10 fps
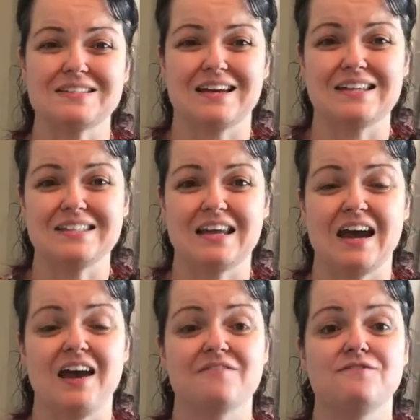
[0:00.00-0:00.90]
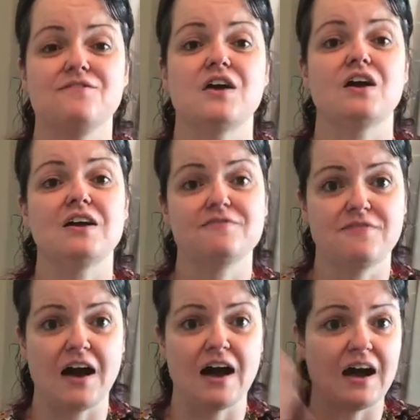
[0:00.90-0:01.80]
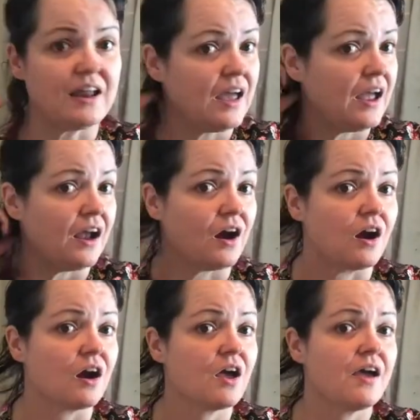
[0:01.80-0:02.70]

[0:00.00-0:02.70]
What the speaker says: like I said, I have very fine hair,